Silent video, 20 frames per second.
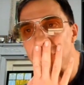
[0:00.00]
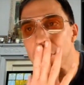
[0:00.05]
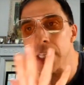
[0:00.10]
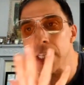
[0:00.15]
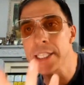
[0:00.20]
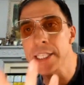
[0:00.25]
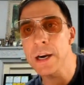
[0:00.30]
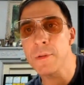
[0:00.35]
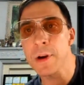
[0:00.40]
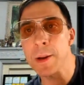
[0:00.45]

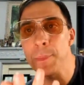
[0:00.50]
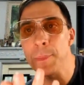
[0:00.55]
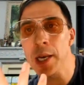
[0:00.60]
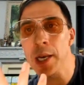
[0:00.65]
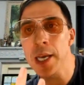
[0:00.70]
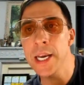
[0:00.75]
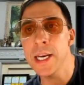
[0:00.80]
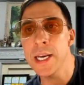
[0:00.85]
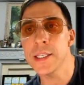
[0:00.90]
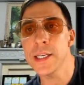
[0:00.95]
Terry,
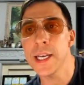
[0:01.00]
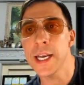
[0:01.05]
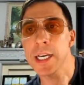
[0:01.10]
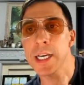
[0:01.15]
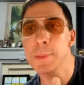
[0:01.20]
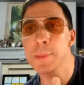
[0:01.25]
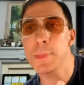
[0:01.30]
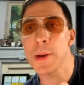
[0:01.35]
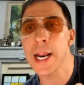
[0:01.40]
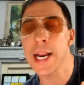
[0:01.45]
please
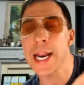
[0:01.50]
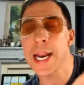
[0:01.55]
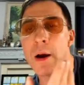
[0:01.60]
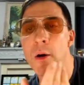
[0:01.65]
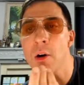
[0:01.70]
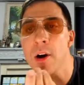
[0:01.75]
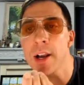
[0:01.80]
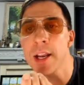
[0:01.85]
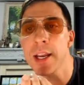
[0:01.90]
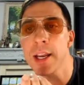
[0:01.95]
explain how
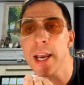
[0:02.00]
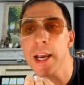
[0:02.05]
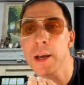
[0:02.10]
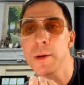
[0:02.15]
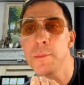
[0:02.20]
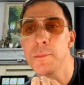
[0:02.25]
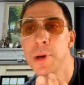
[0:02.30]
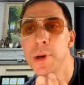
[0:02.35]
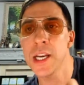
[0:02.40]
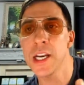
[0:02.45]
I can get
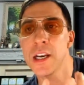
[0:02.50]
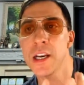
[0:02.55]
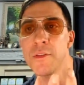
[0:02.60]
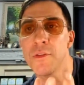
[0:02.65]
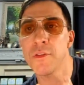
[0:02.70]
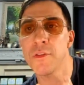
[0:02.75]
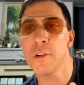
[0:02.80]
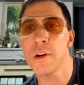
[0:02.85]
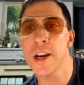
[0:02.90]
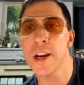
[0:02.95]
completely
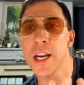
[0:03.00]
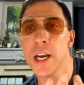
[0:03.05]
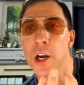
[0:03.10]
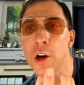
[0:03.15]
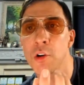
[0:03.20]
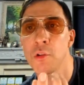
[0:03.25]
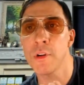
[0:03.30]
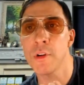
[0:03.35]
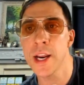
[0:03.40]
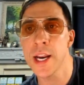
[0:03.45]
free,
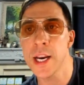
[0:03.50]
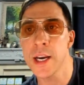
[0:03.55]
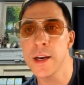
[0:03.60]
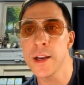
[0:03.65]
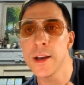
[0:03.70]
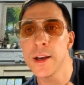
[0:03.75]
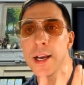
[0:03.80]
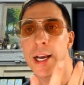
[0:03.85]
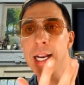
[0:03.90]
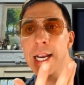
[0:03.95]
green,
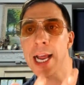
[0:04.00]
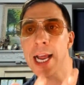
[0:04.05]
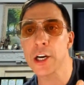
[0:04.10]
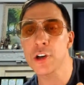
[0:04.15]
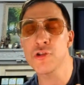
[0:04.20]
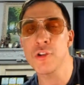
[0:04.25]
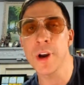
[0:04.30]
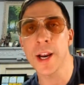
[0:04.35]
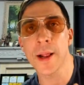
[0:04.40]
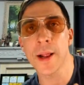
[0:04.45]

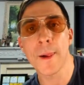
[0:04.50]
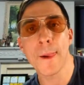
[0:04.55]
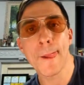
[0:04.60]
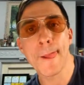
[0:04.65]
electric.